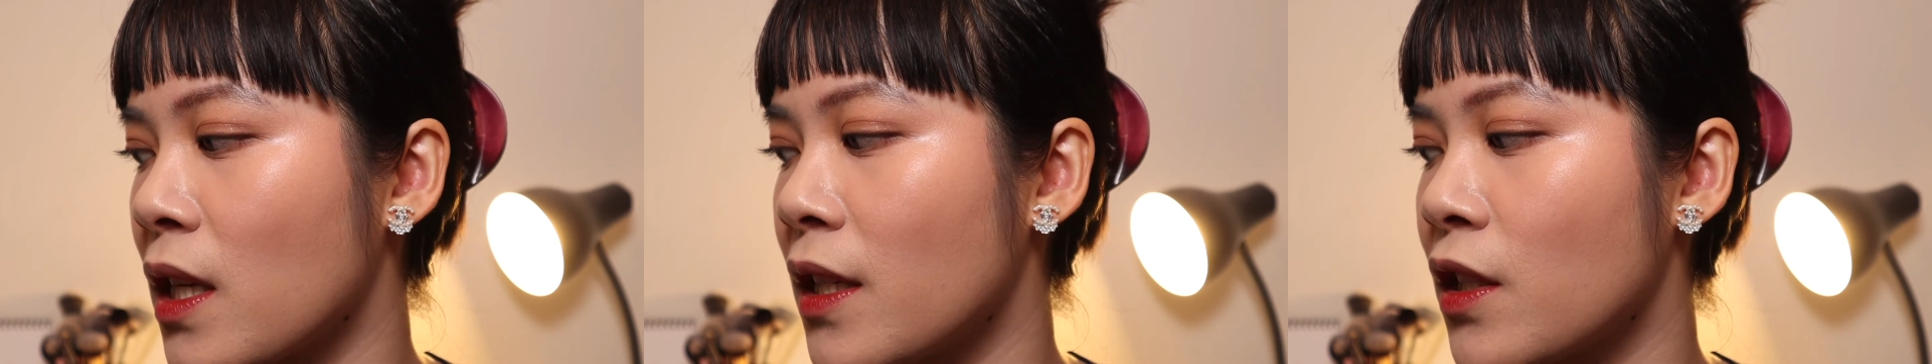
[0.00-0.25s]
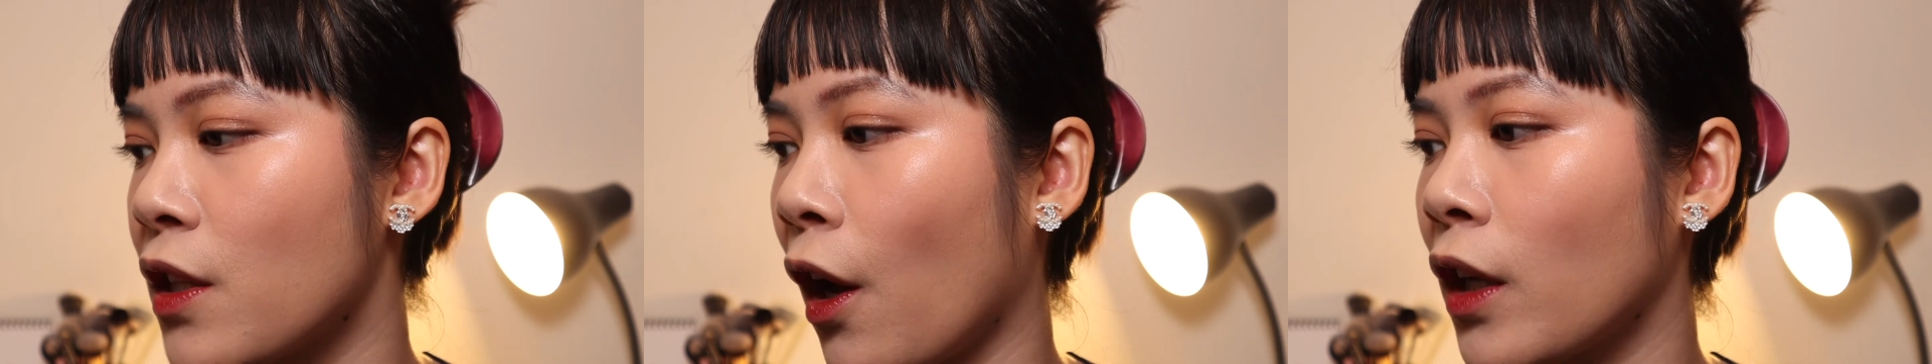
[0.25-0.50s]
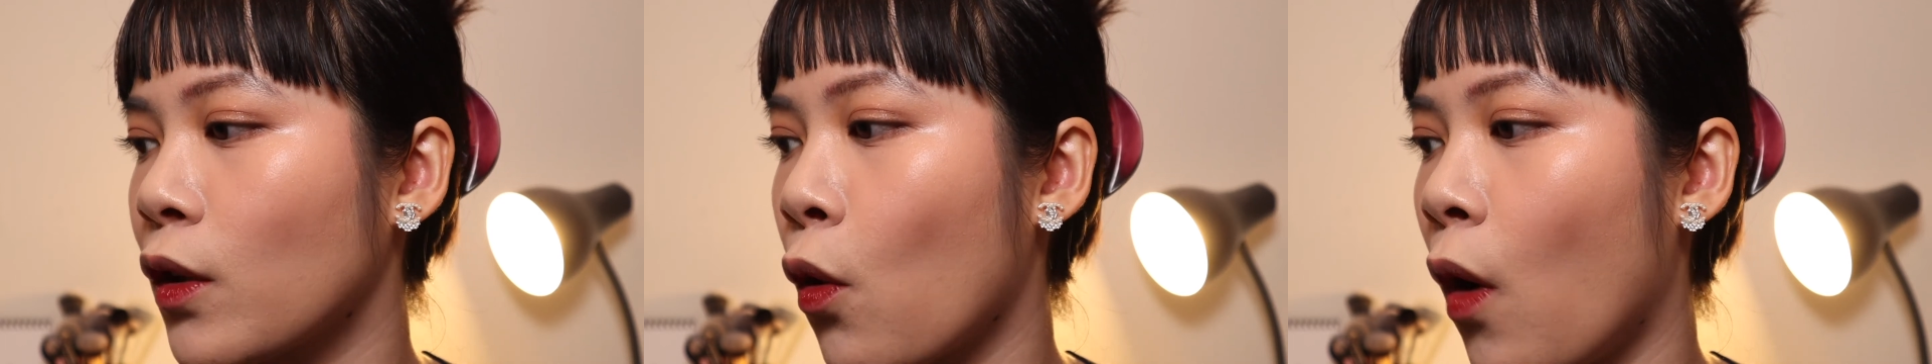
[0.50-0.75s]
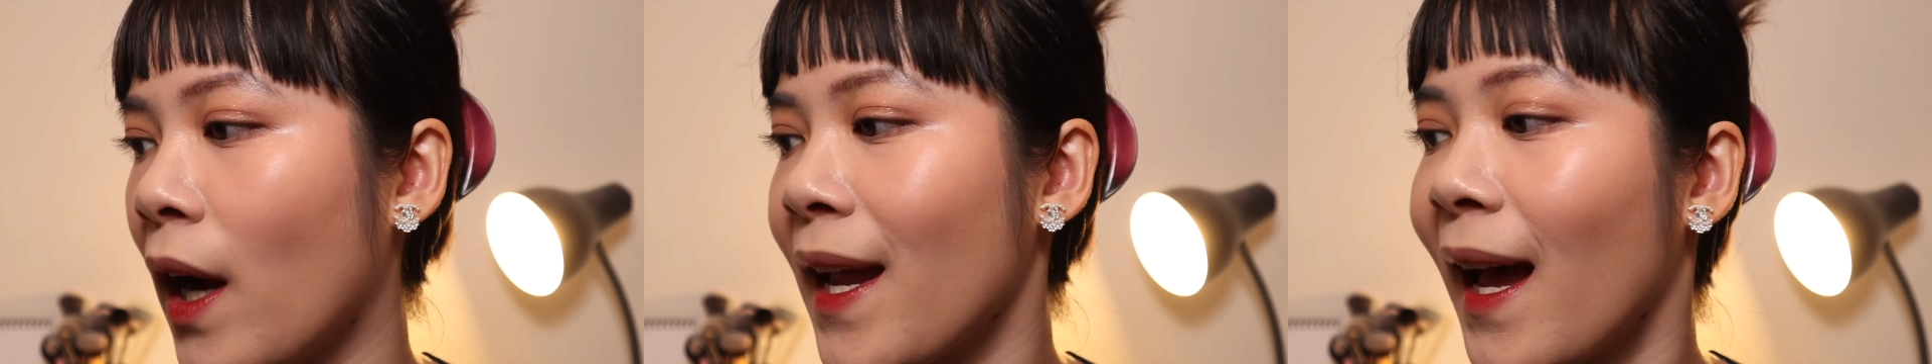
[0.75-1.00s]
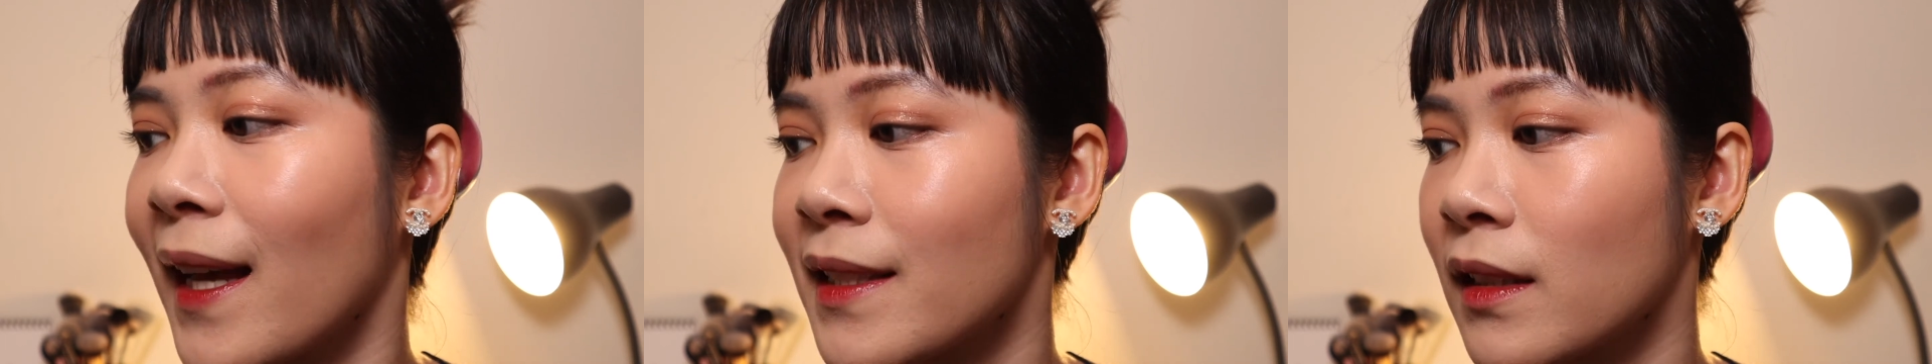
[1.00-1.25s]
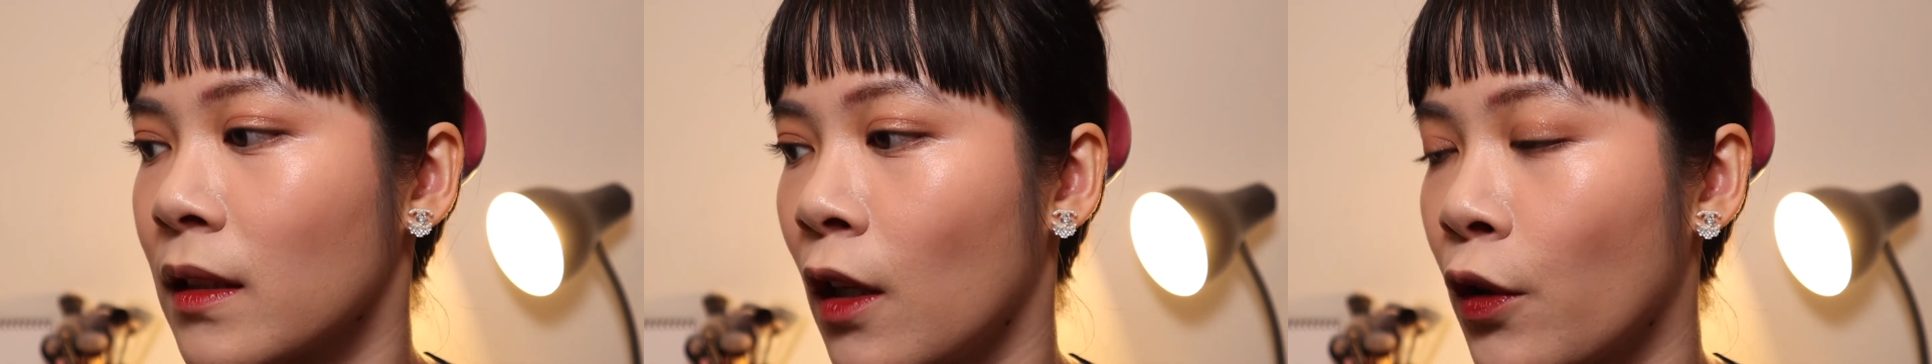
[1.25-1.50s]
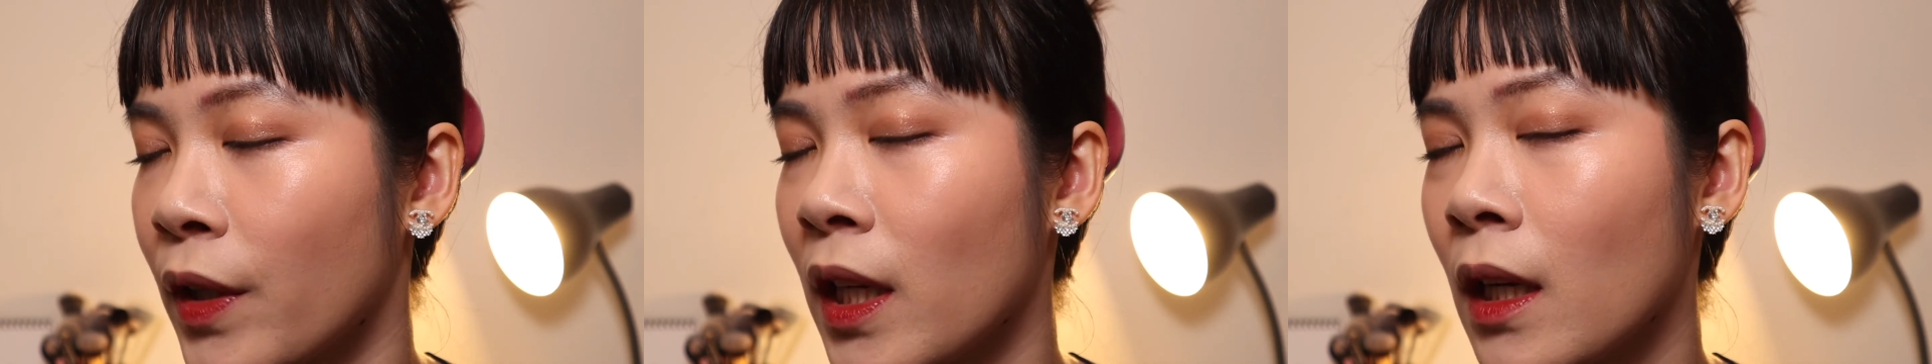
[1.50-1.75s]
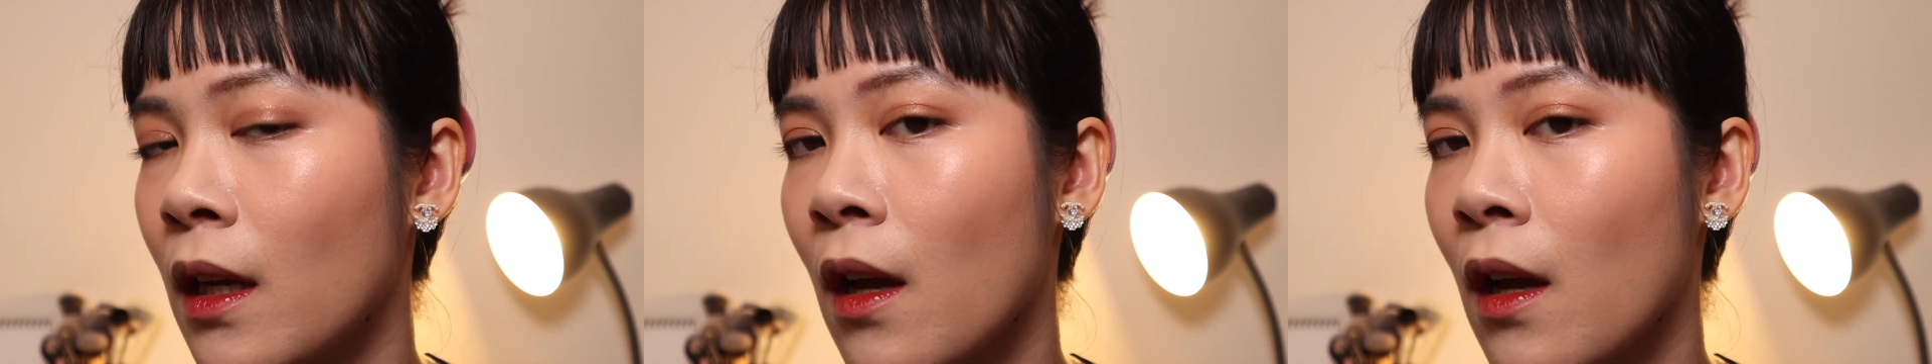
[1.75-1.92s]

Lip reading: is not quite as glowy,